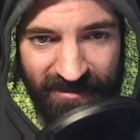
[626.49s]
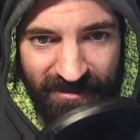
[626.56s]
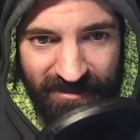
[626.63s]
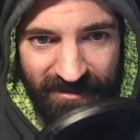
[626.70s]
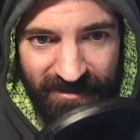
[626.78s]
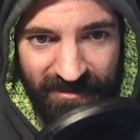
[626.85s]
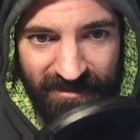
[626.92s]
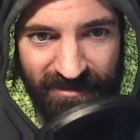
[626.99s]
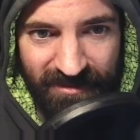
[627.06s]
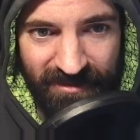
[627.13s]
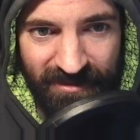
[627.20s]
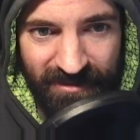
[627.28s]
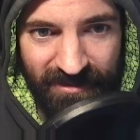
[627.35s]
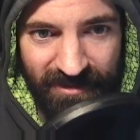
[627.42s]
so let's
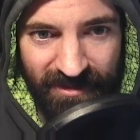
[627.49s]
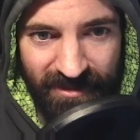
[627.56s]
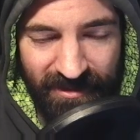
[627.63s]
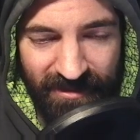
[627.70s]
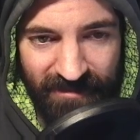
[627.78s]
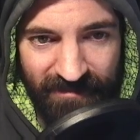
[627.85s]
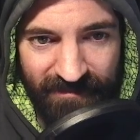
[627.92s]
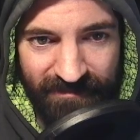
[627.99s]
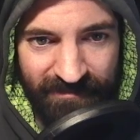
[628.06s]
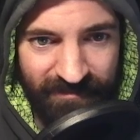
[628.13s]
go ahead and